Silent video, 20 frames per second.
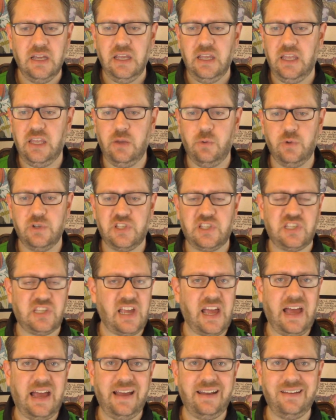He was
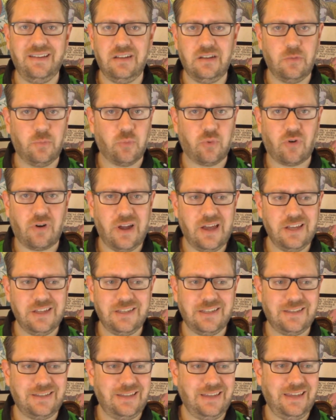sad and
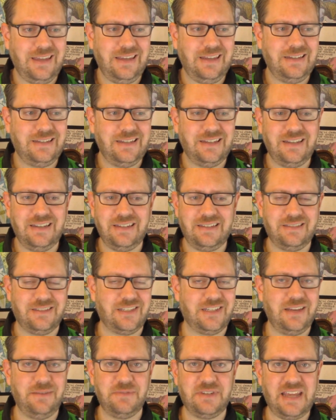depressed. He didn't
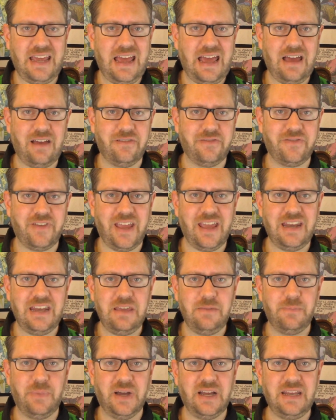seem to have
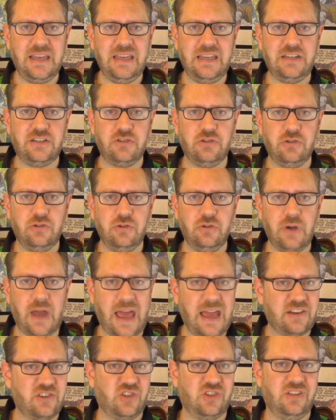anybody to
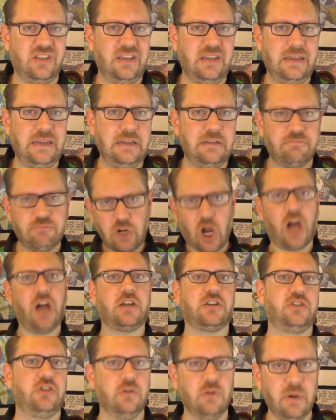actually
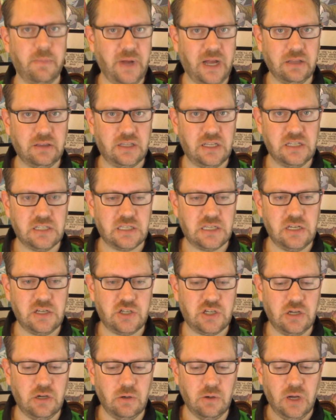talk to about this
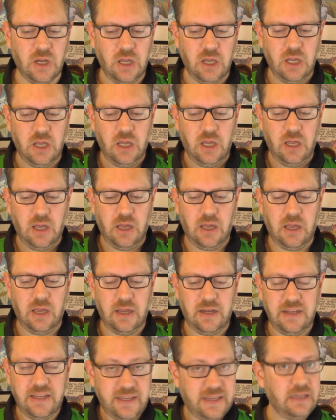issue.
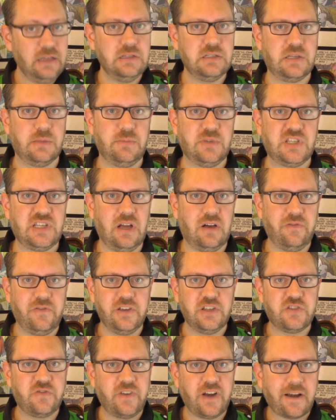And he kills himself,
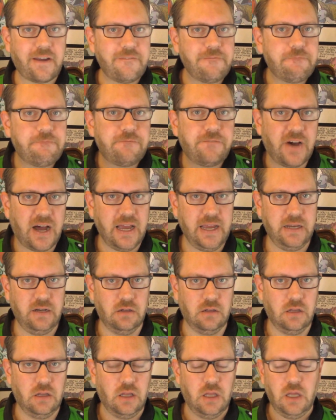and it's very
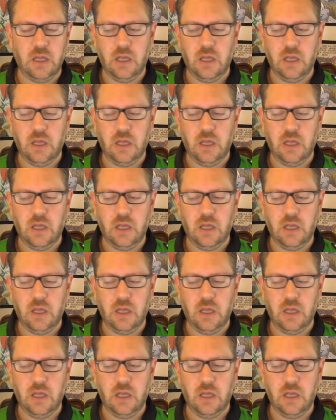final.